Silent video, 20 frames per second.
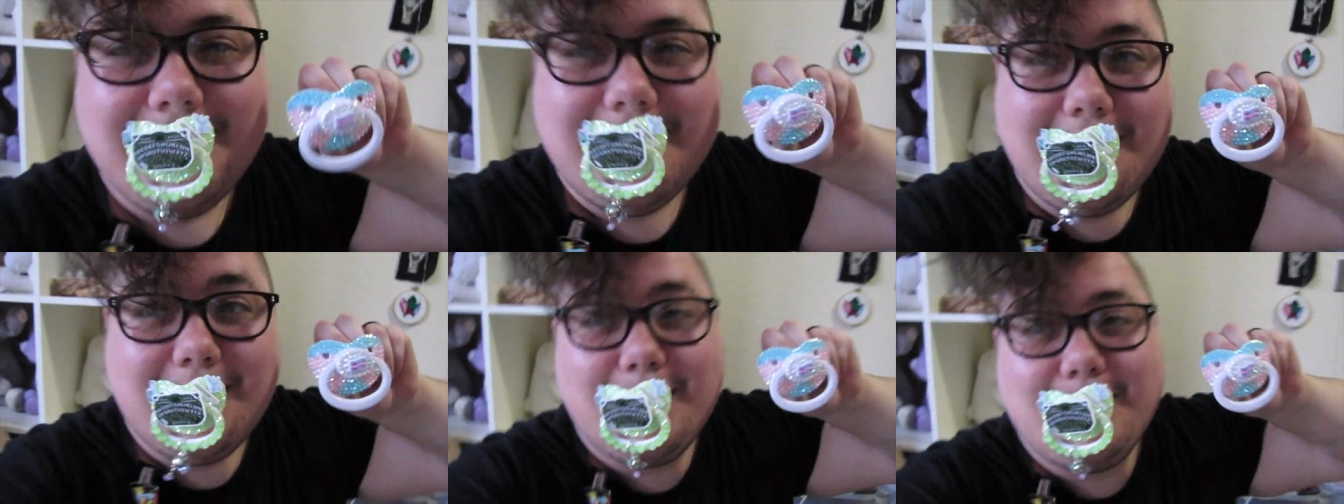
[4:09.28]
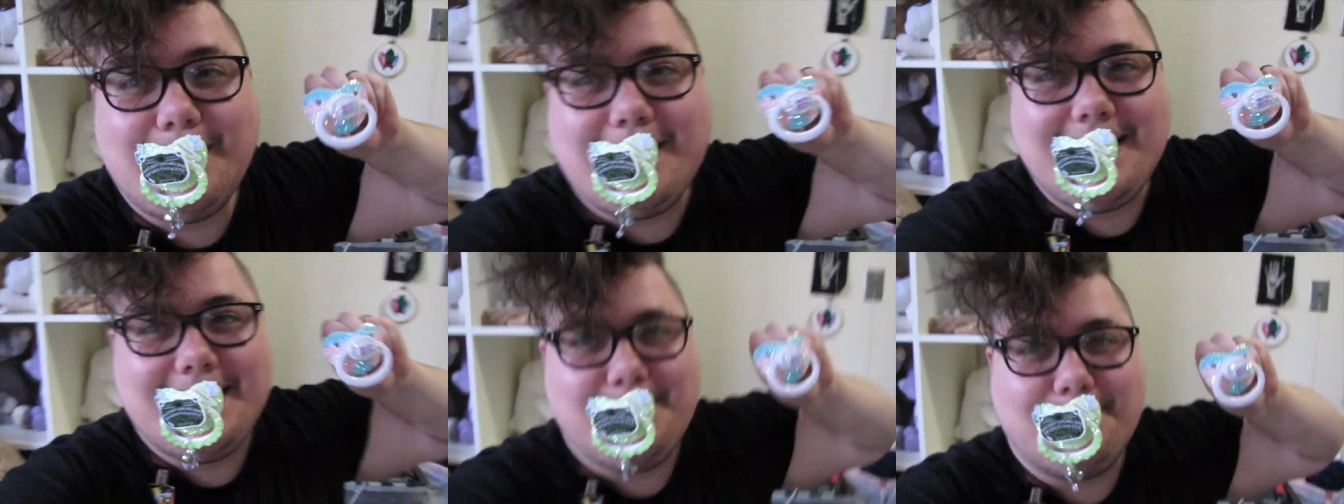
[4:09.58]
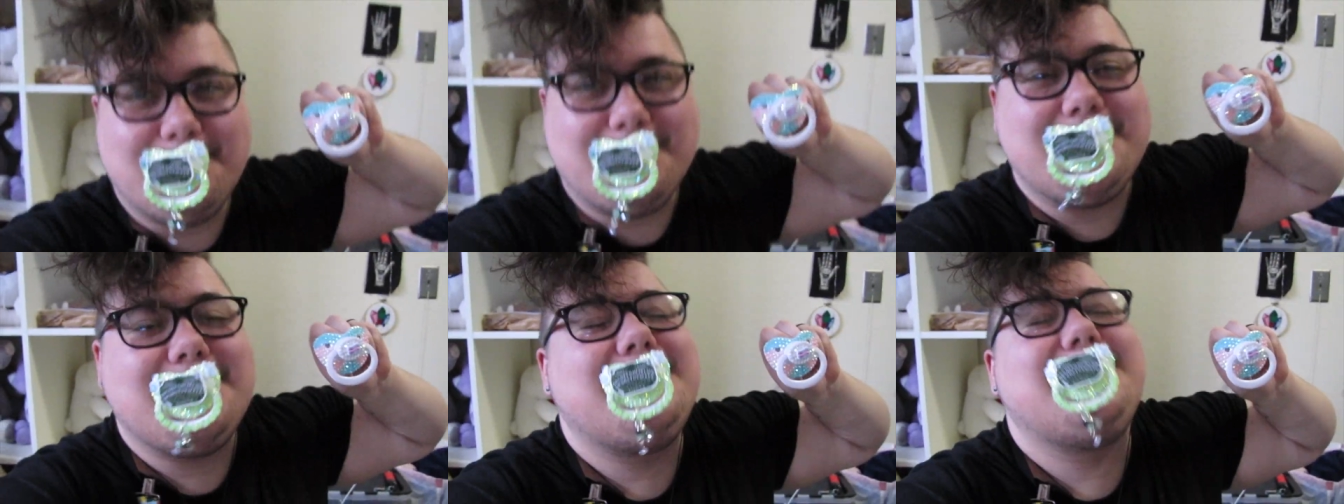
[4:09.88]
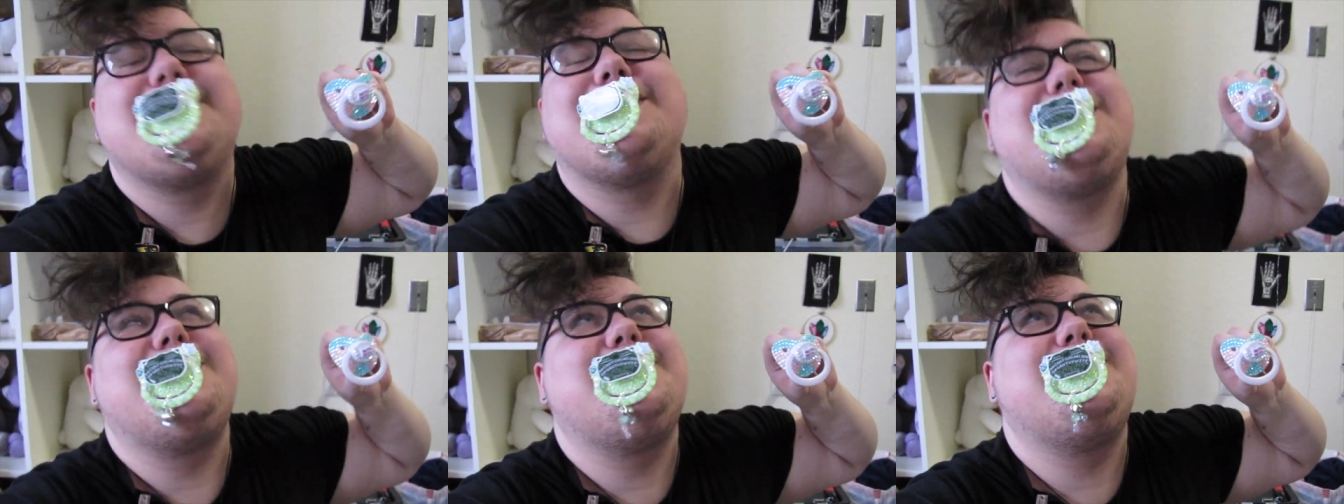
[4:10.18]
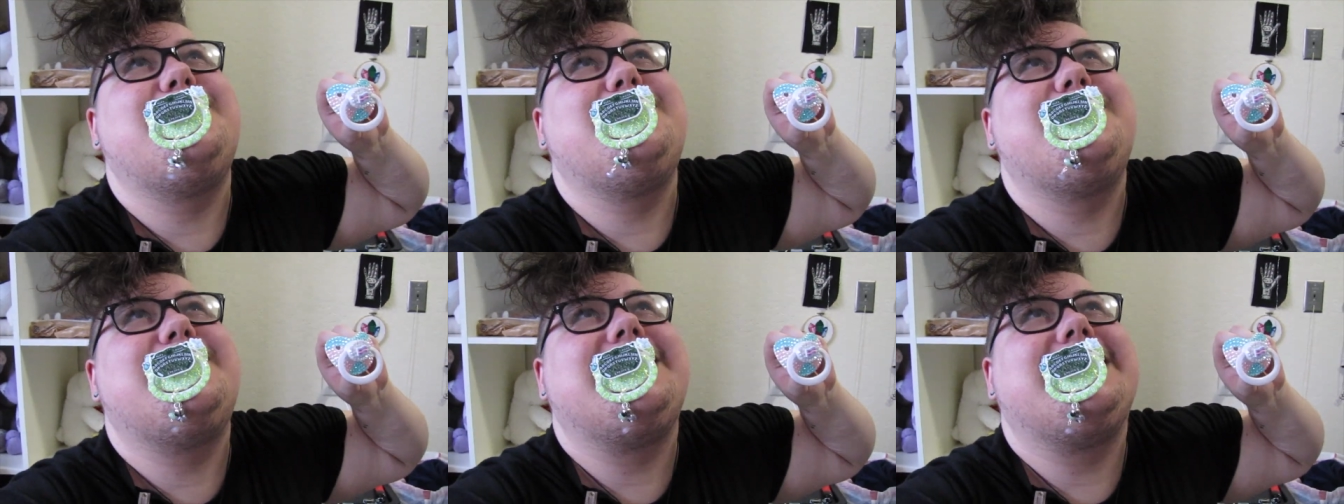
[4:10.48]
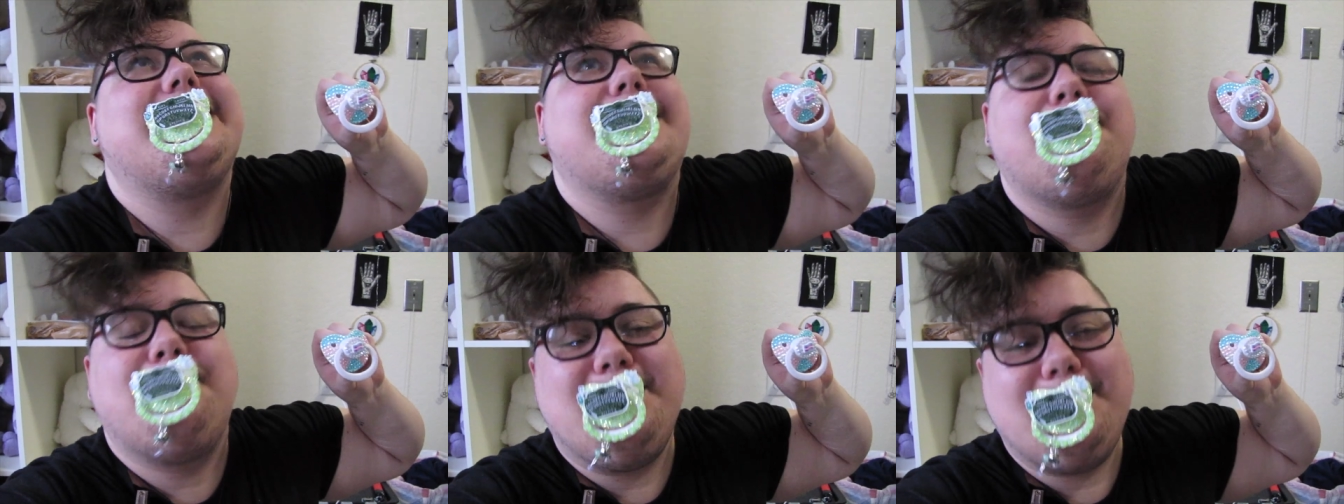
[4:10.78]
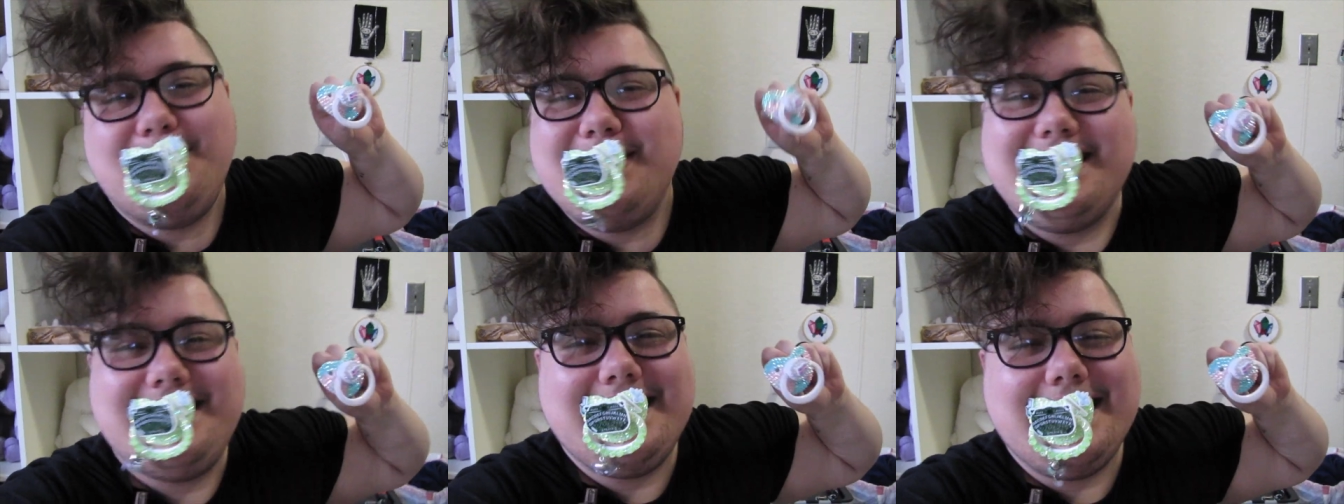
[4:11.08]
Oh, I am so happy
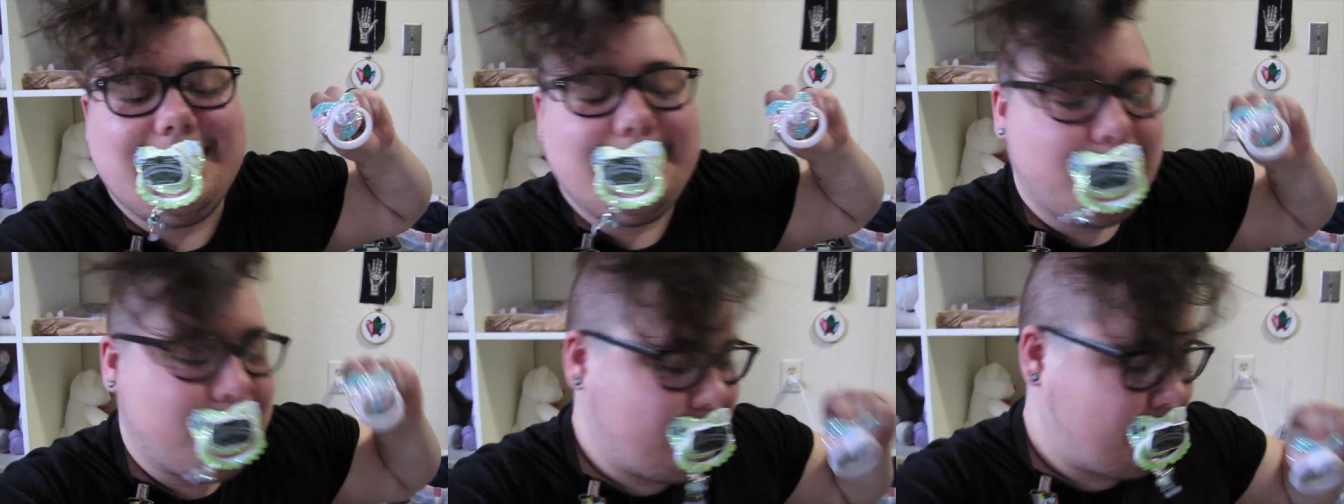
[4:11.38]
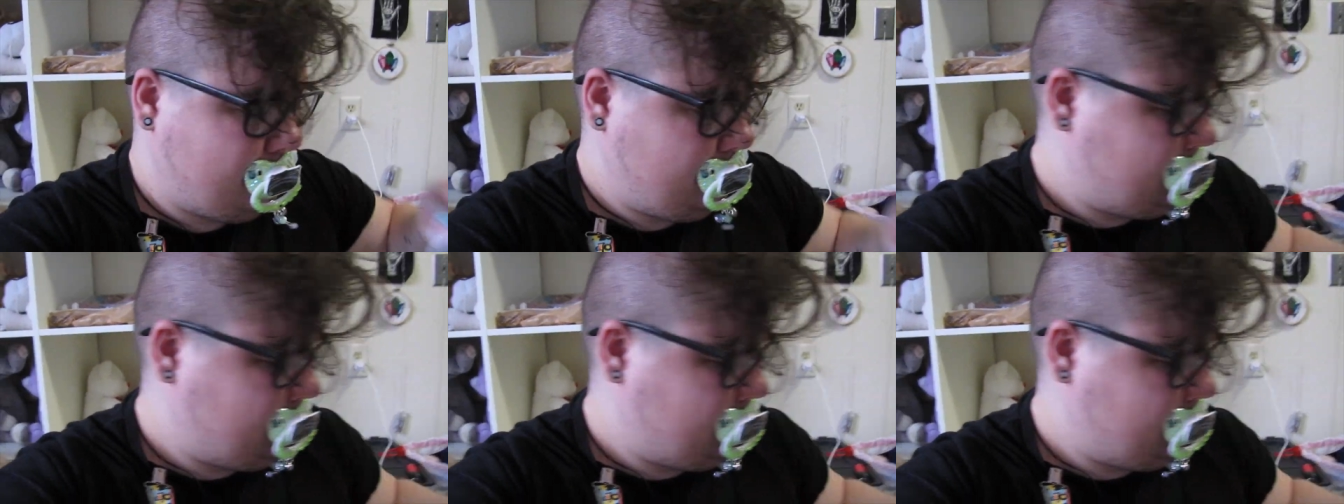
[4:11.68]
with them.